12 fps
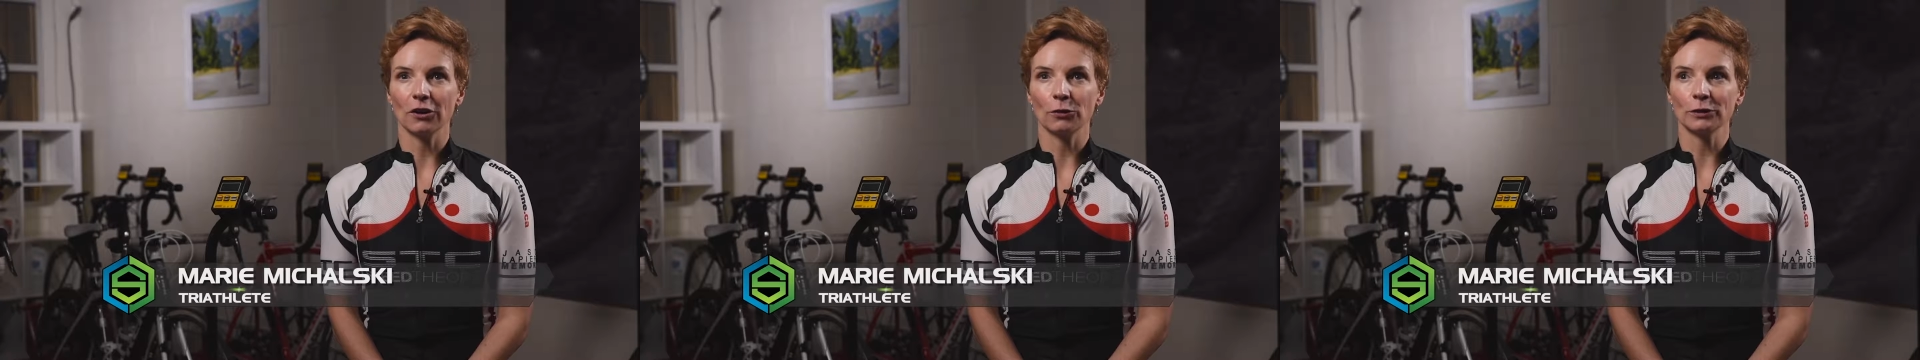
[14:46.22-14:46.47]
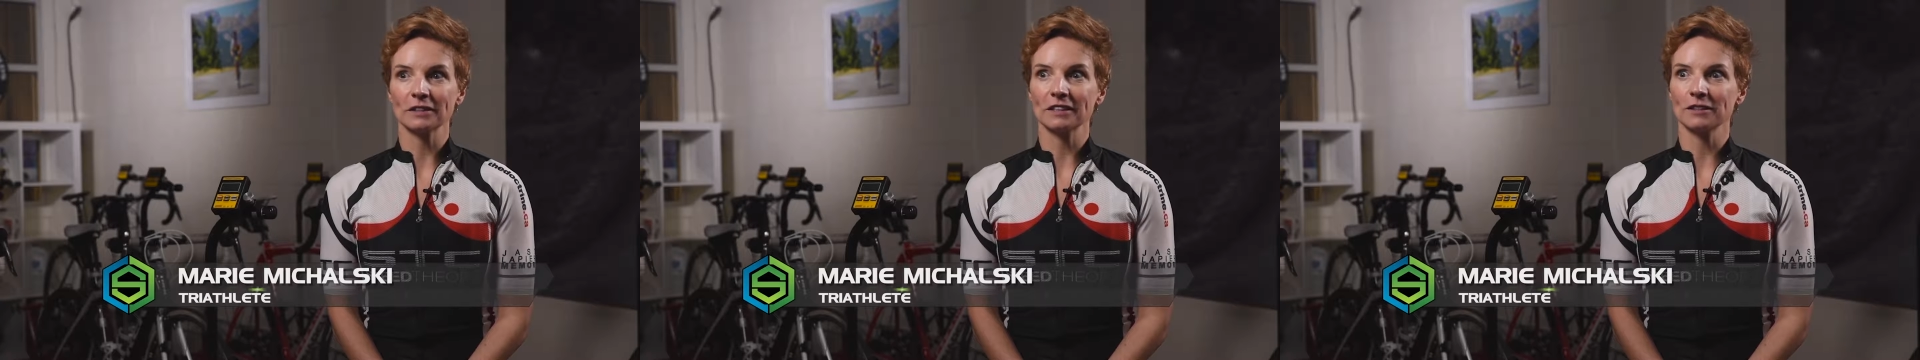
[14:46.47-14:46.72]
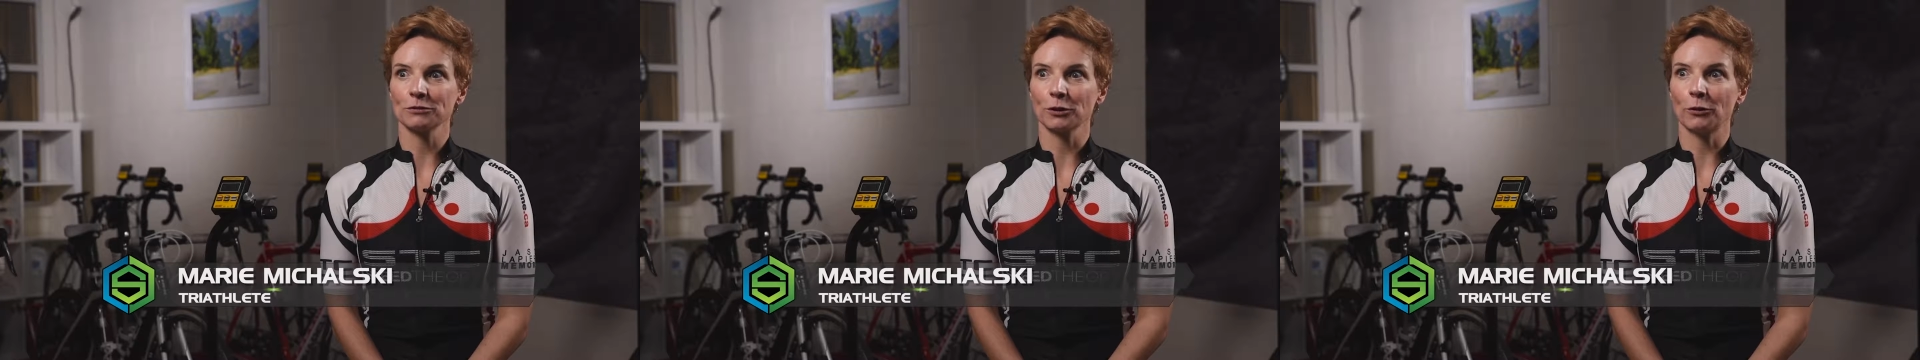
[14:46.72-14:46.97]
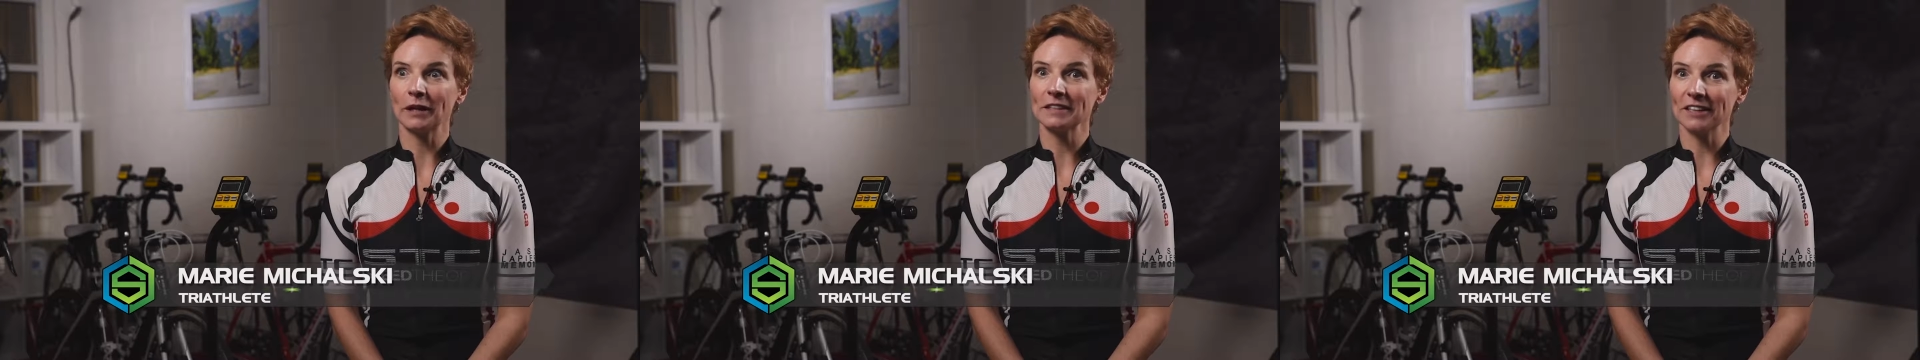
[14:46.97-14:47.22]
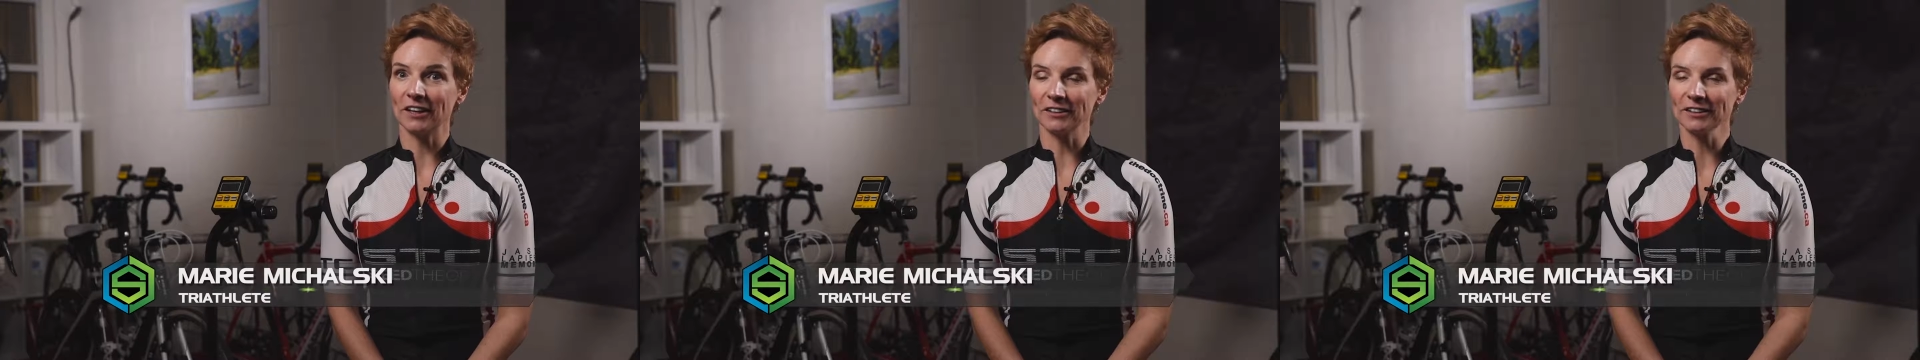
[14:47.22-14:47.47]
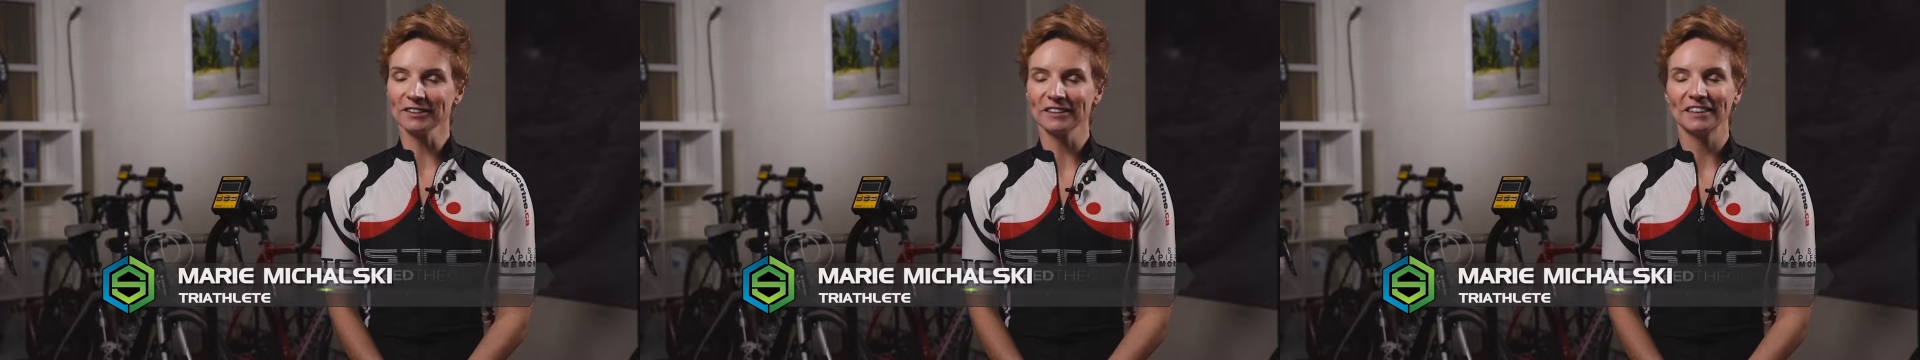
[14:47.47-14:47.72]
our oldest kids were quite
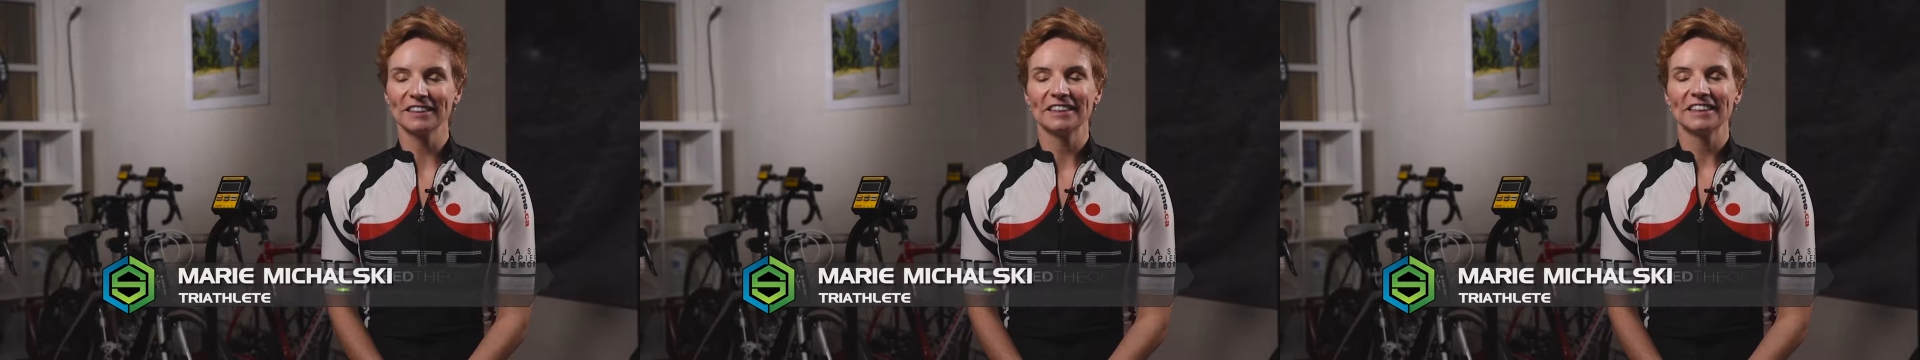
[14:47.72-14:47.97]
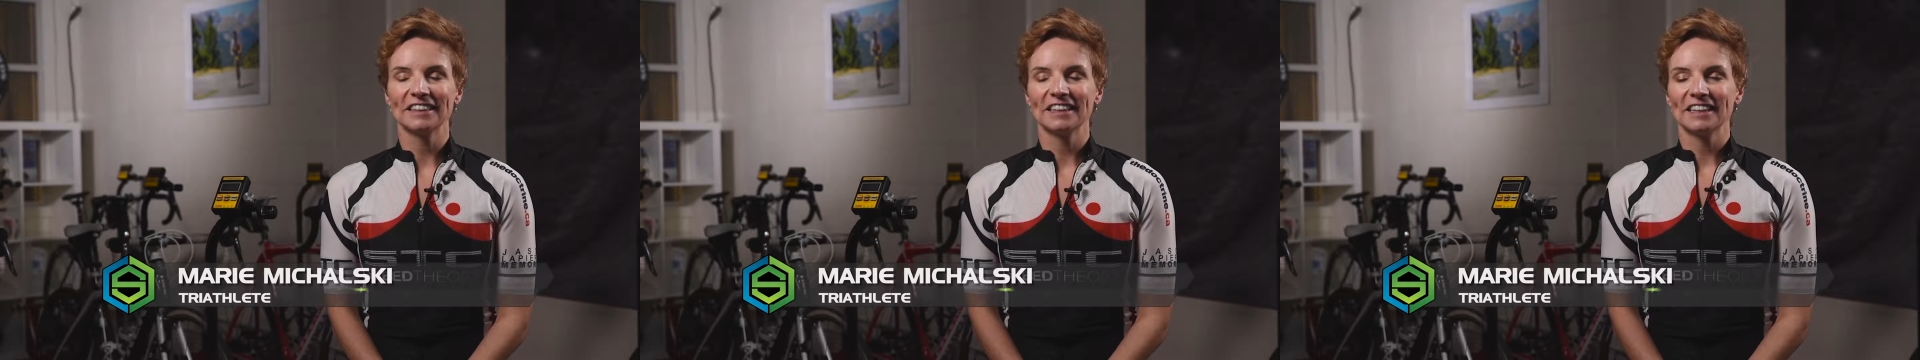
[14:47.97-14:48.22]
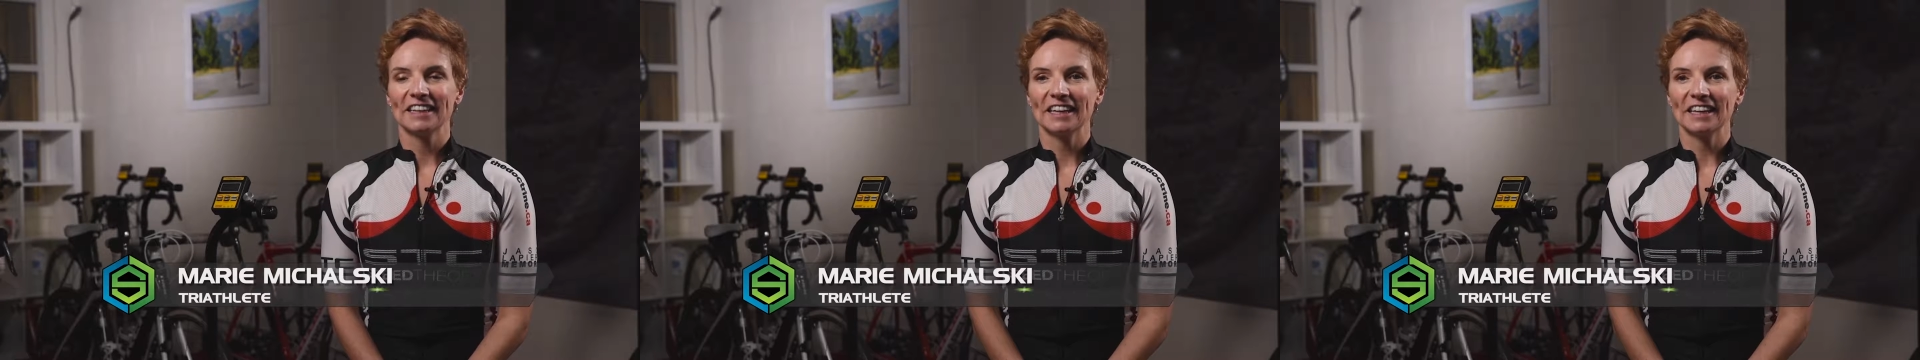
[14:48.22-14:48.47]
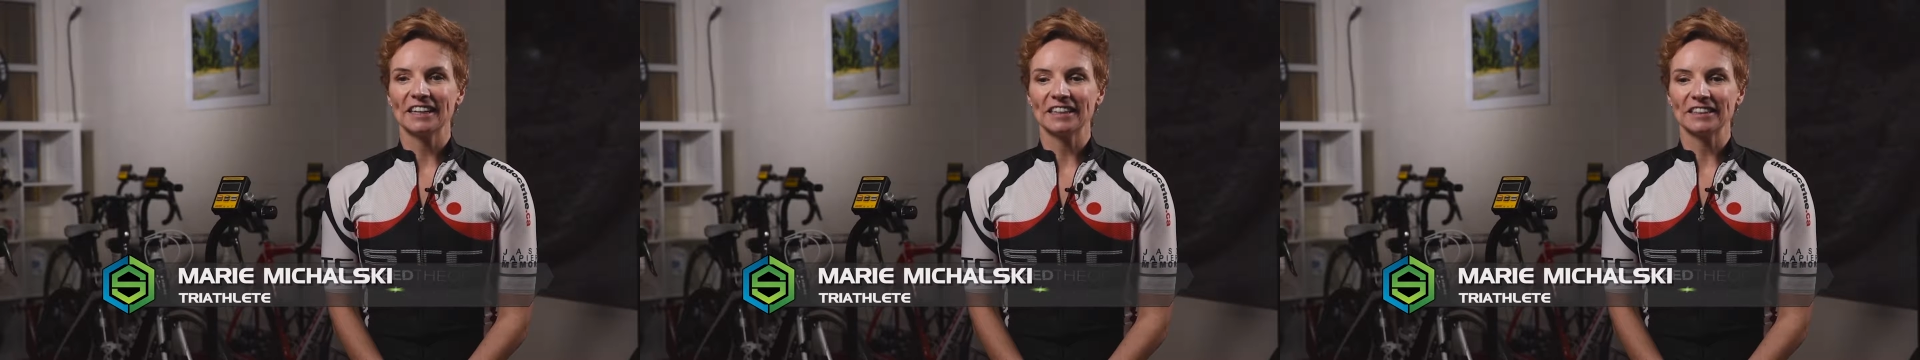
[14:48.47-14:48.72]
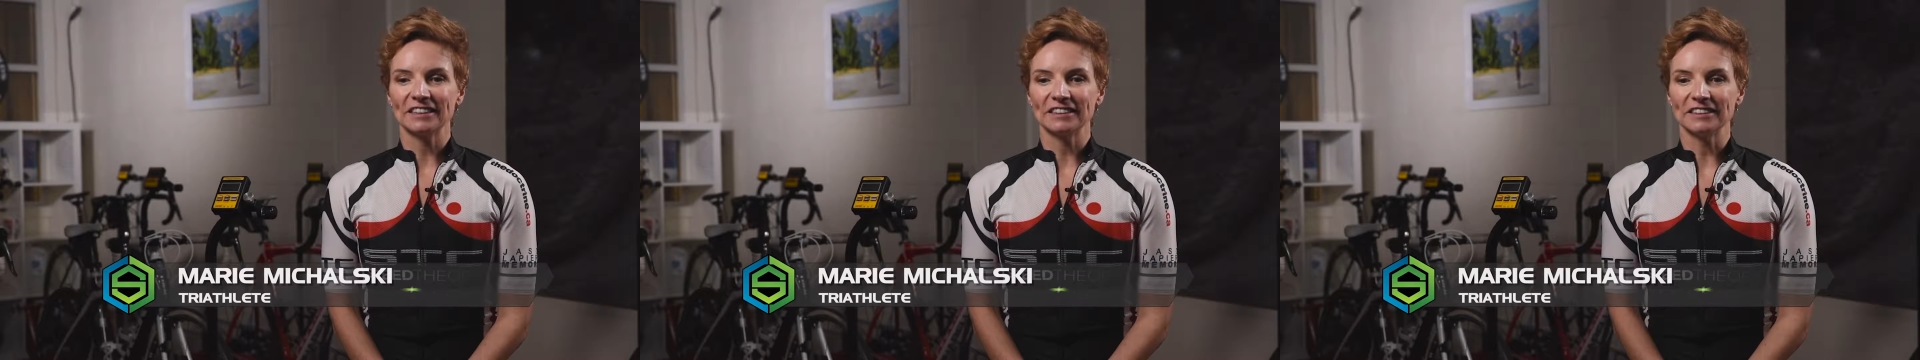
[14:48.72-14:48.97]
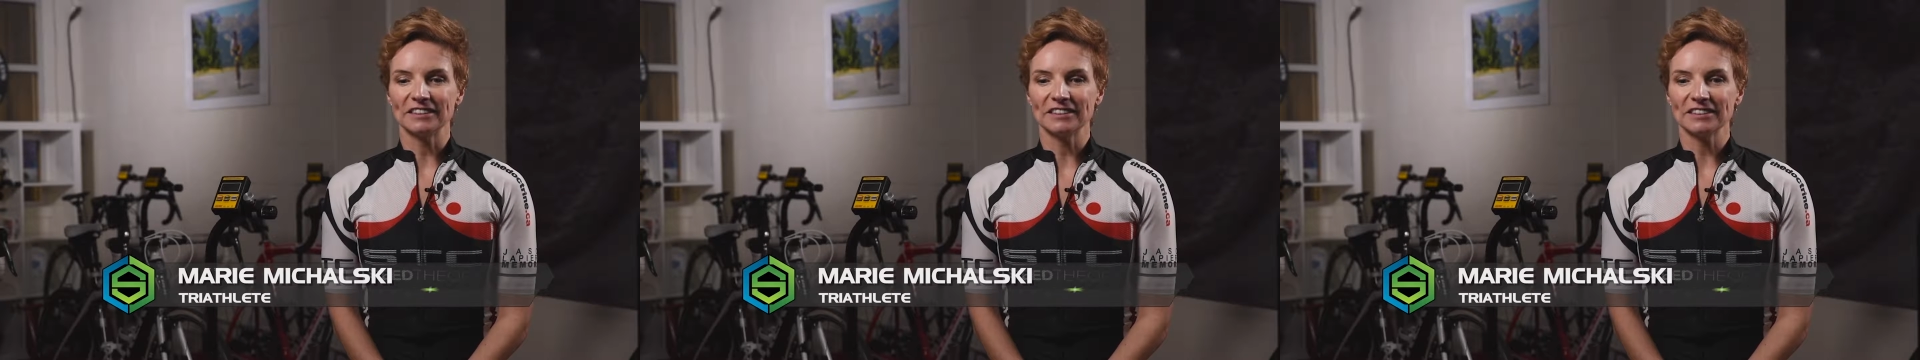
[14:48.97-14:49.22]
young,
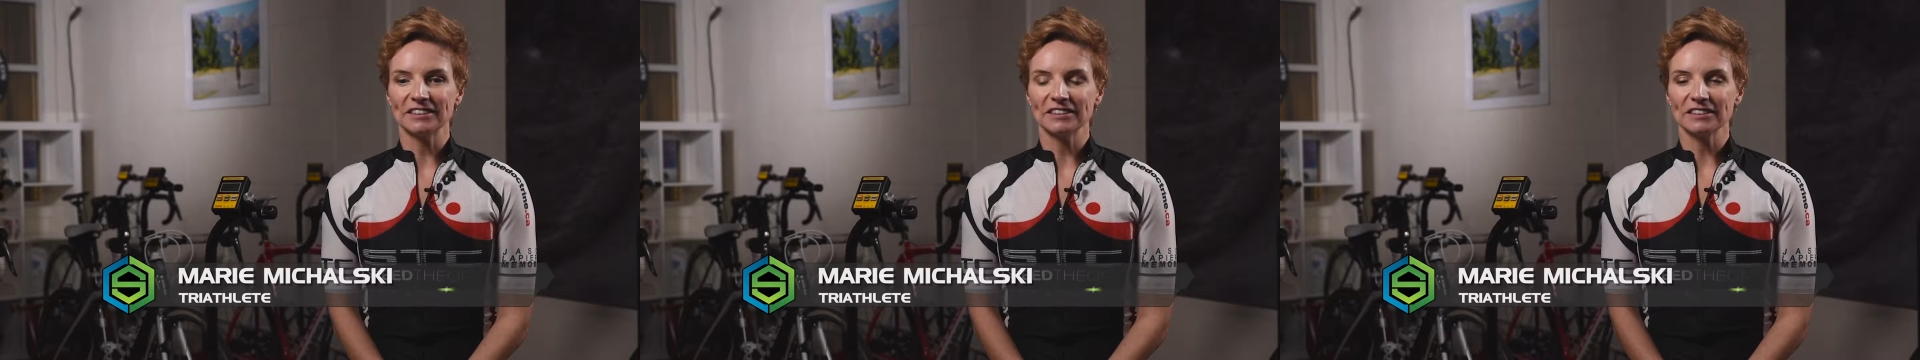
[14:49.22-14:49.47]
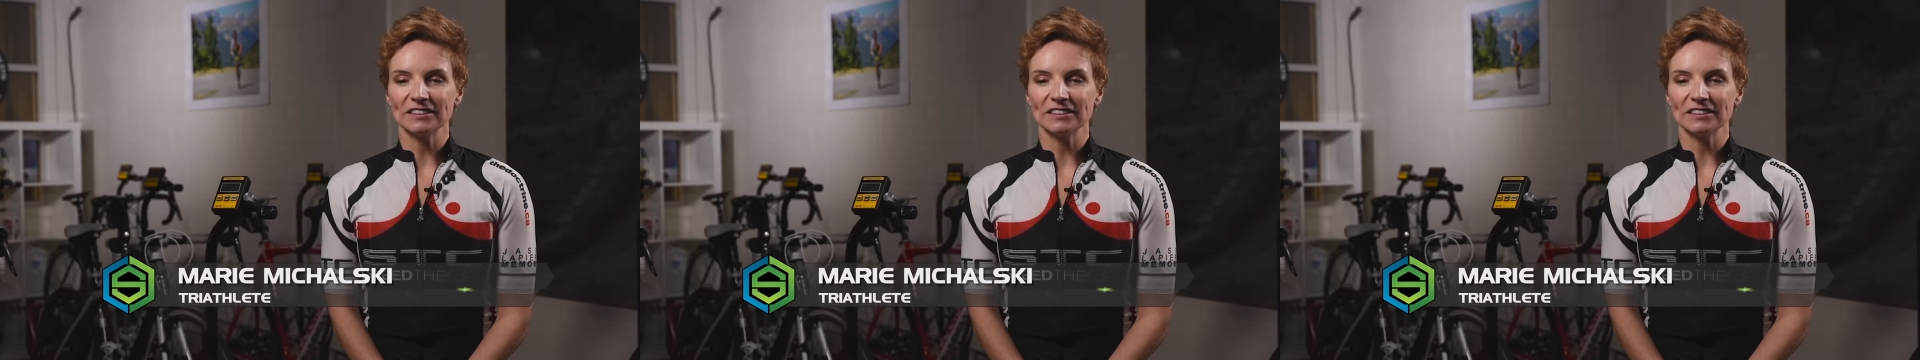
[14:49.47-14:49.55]
and